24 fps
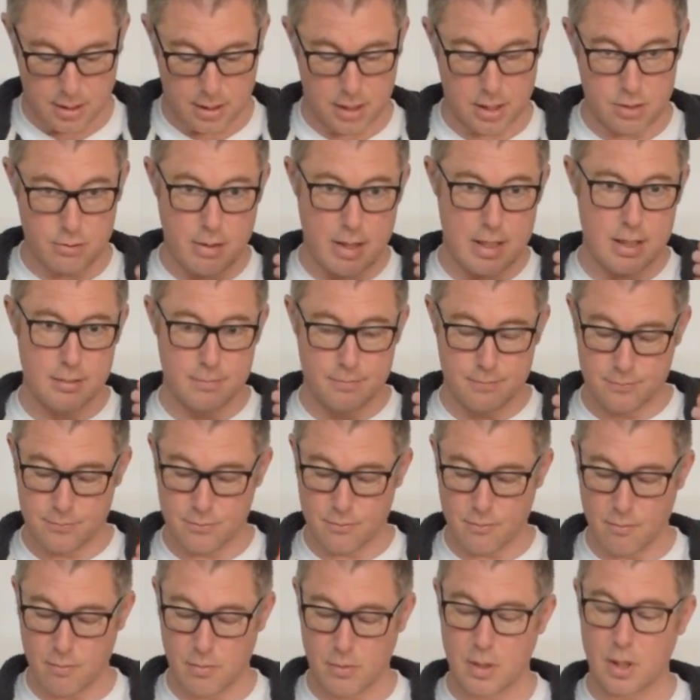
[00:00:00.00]
There's red
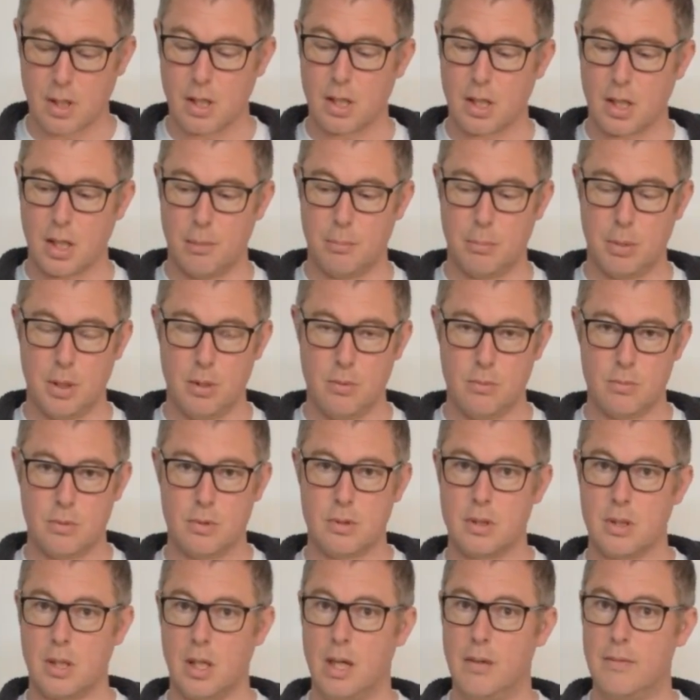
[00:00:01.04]
and blue.
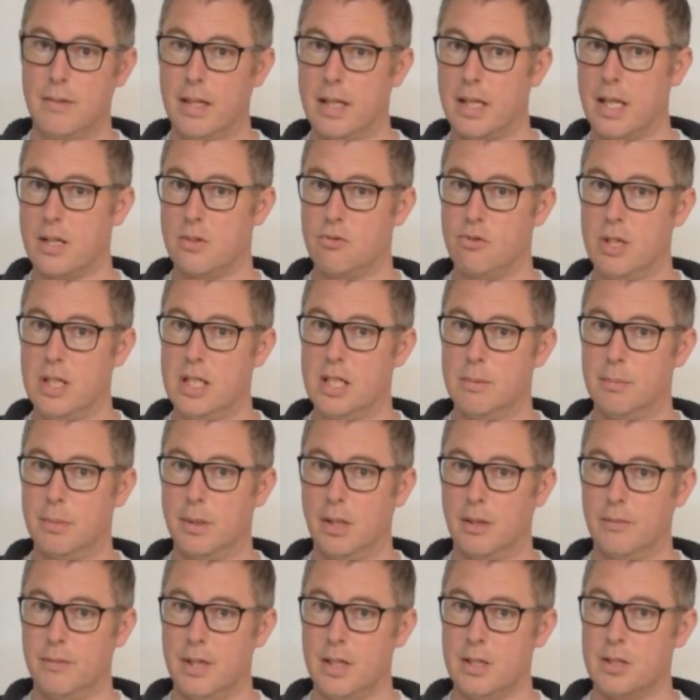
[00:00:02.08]
Hopefully that's
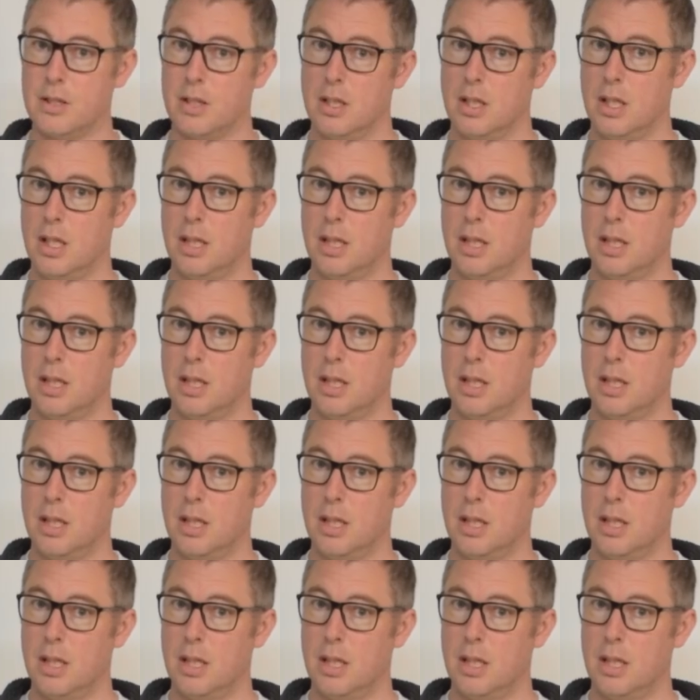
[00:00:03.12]
reasonably obvious,